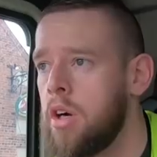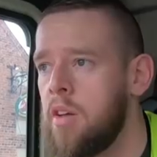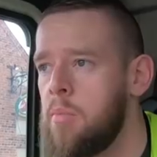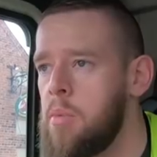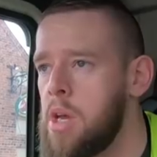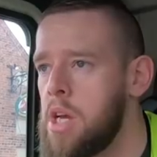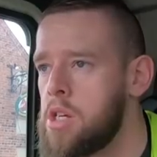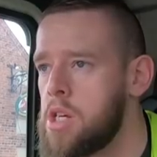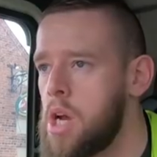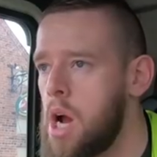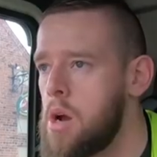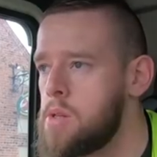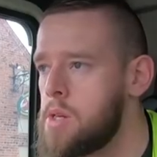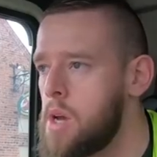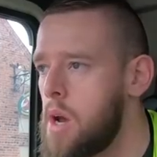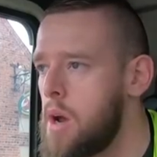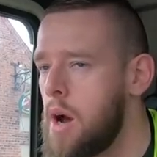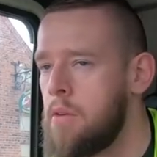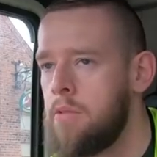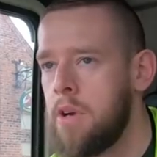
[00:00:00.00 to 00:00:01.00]
gave me a shout
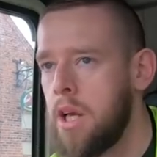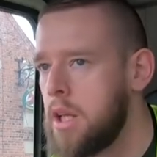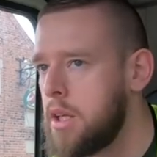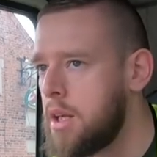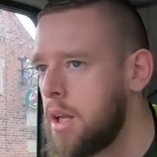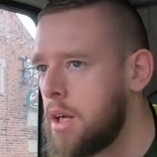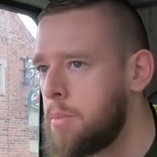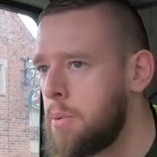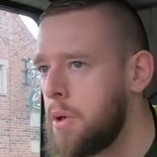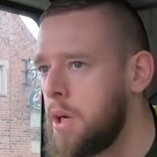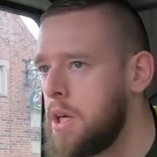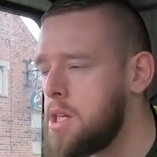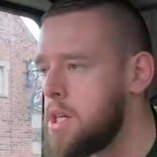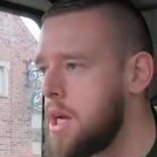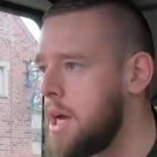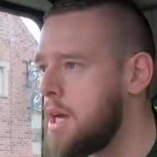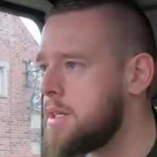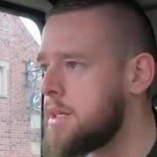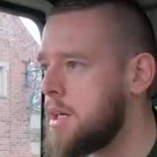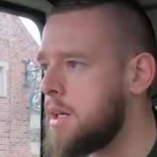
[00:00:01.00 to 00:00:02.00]
out, I really did
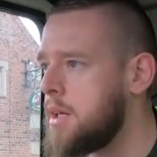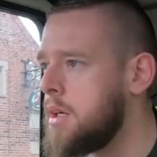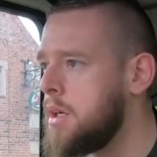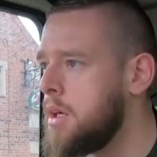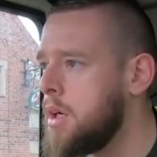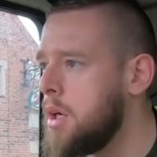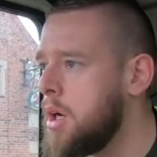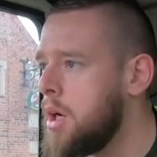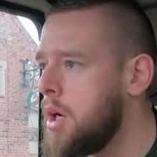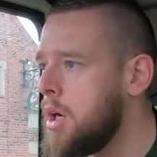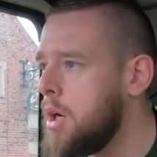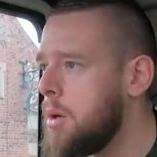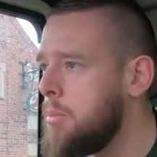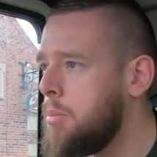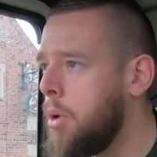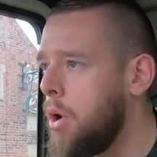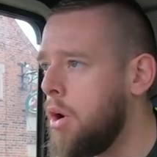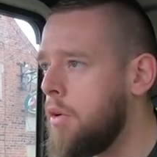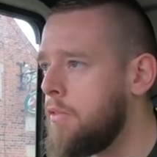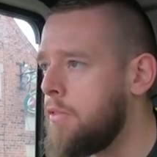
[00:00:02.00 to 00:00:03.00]
appreciate it.
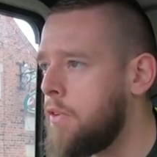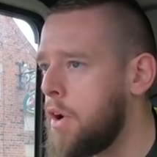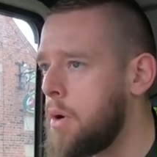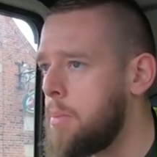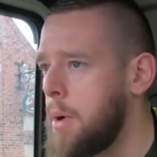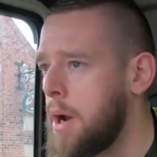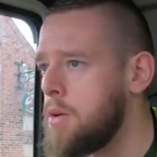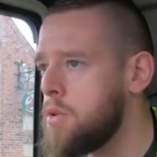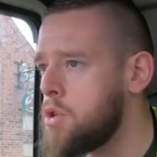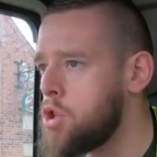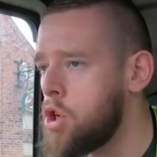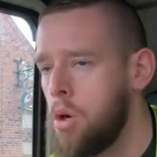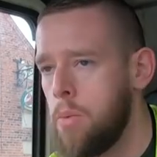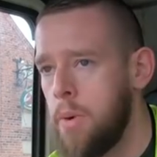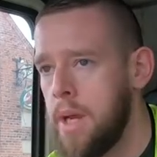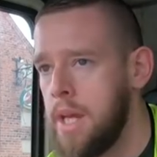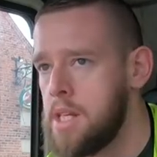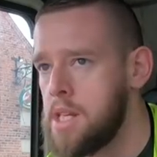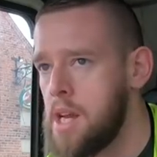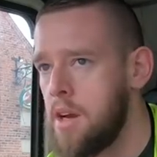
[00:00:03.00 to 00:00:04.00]
But for about 2
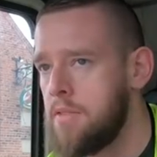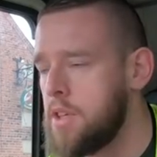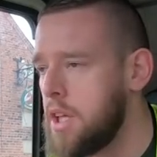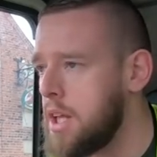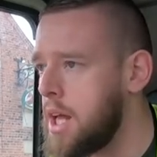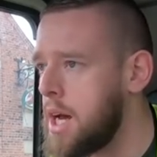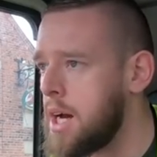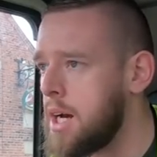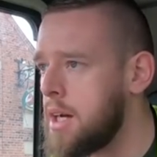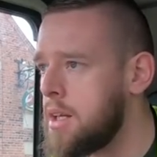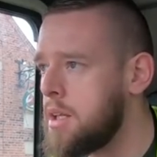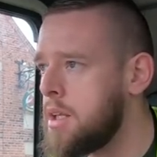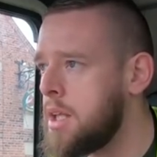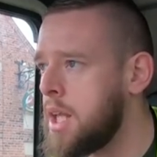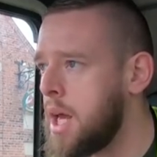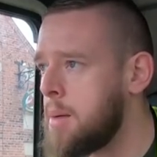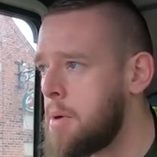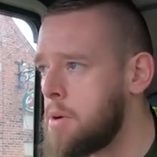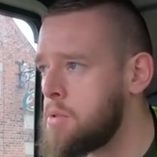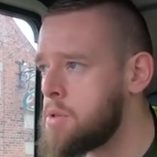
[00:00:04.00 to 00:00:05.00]
weeks after that, the
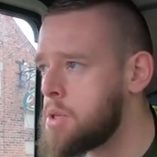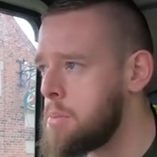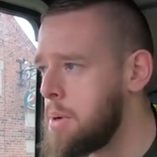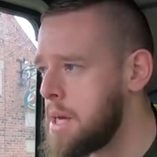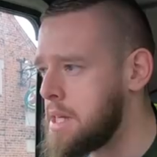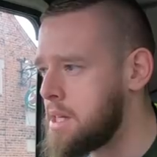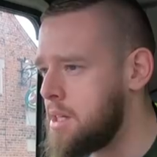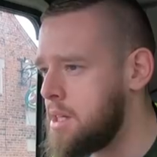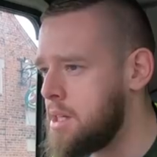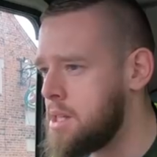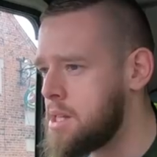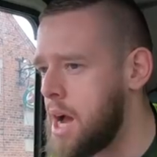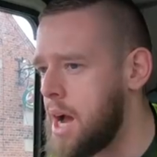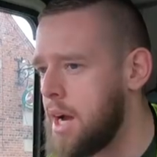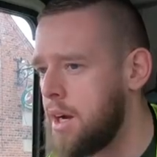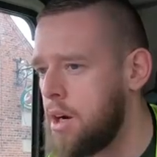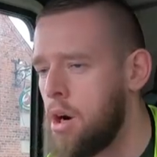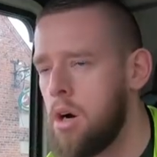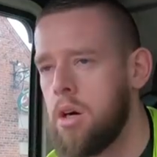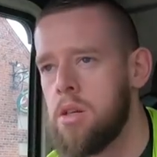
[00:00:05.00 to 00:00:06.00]
amount of messages I
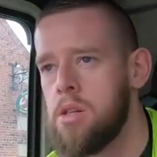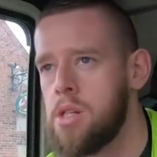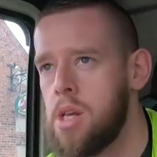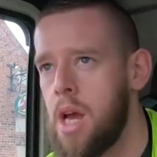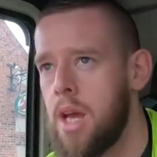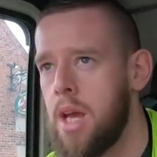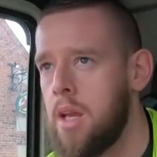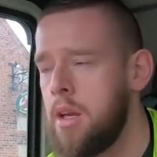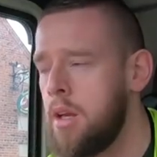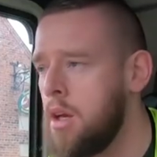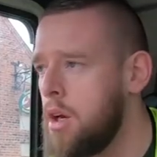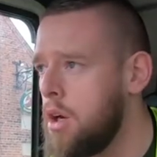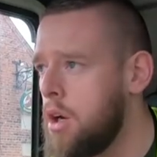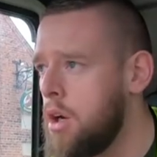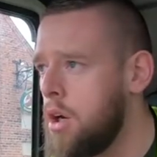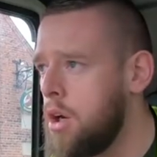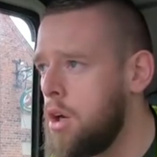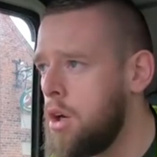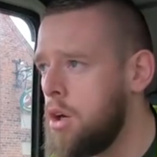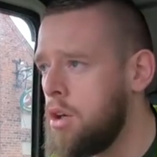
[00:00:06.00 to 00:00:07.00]
got saying,
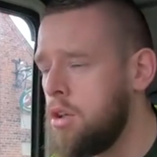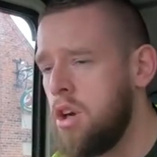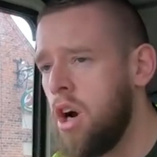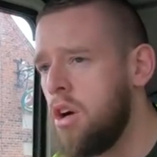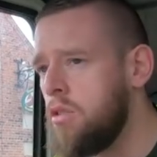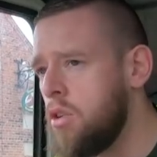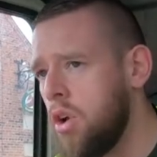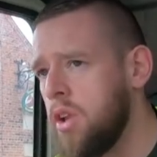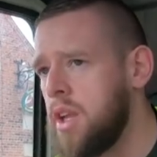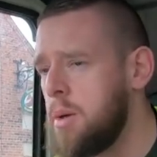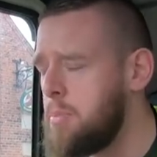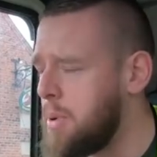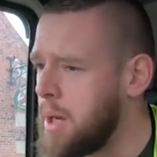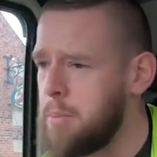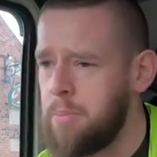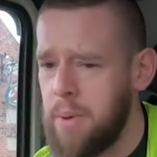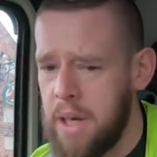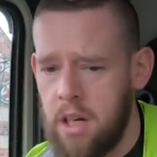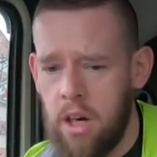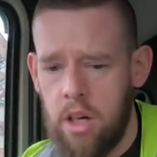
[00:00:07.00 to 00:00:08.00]
you're only big
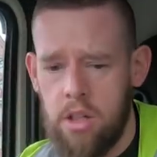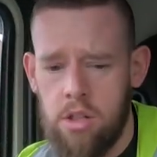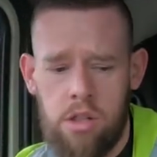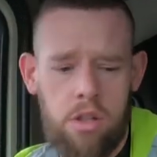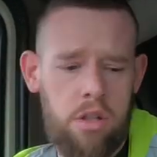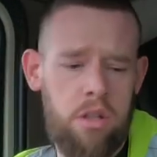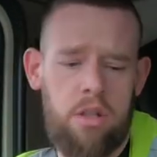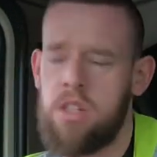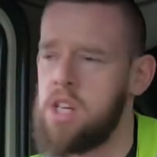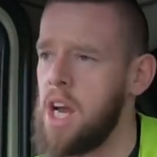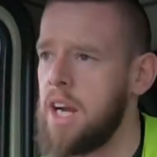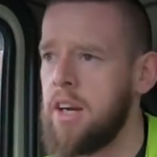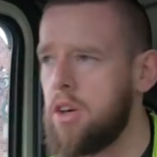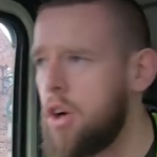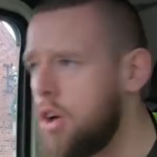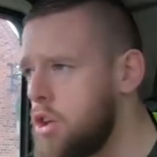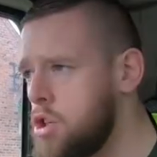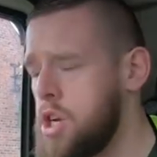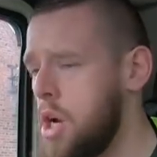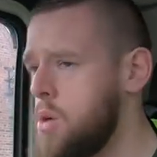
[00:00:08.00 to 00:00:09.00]
because
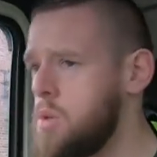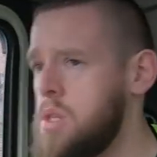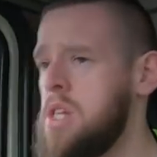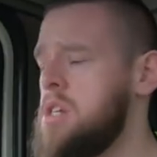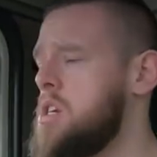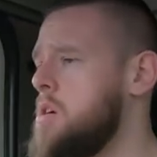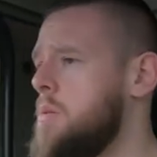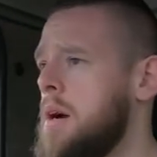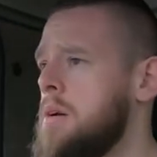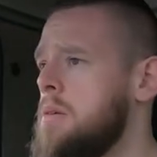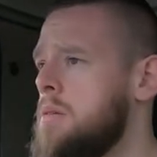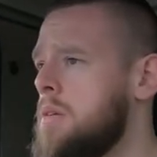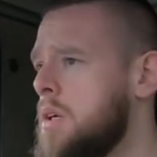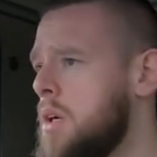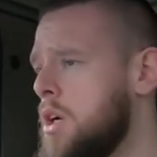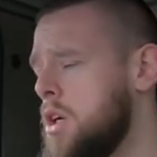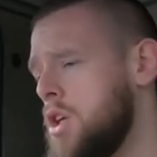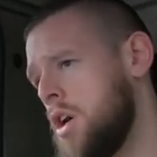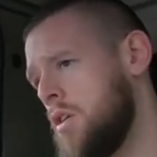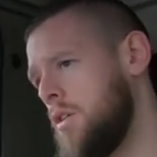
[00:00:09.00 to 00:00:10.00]
JENKO shouted you out.
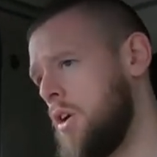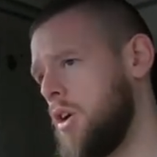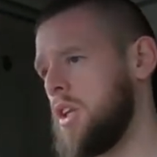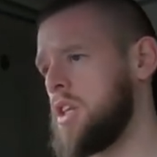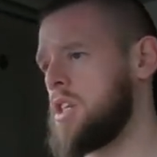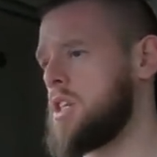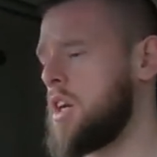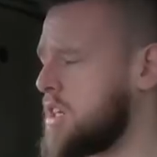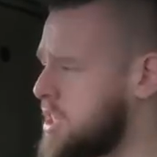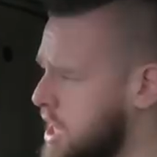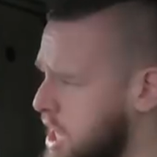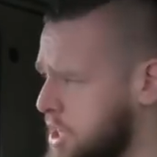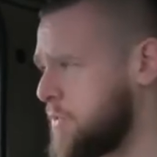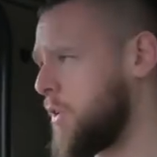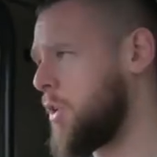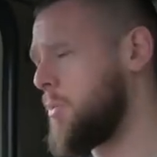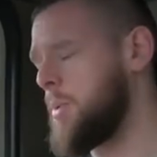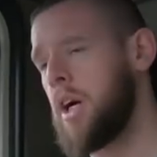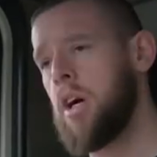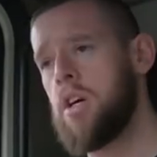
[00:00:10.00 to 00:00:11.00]
You're only
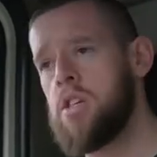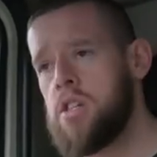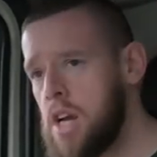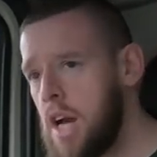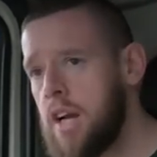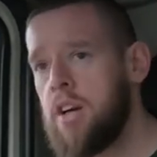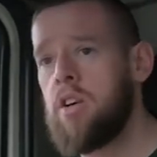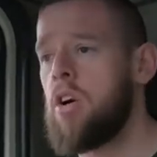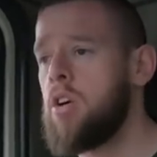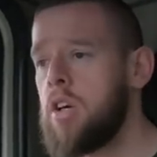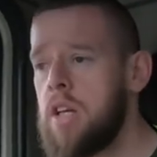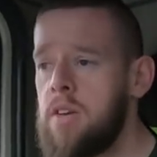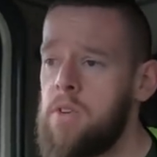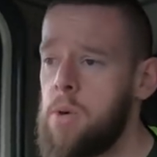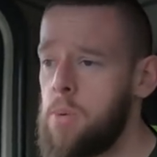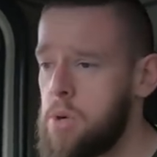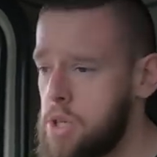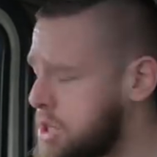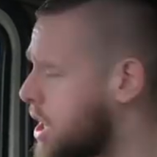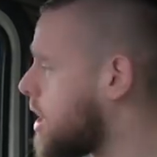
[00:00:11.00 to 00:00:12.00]
successful because JENKO gave
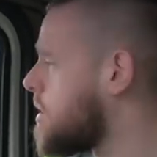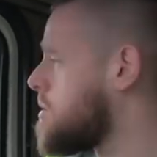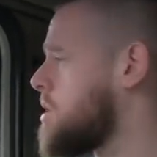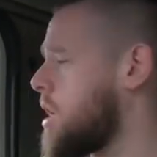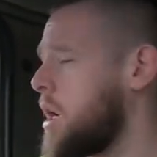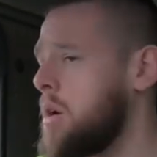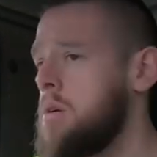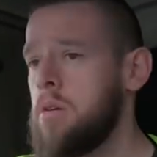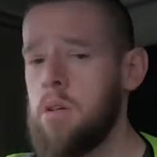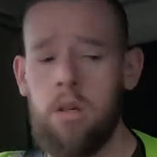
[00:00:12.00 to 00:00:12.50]
you a shout out.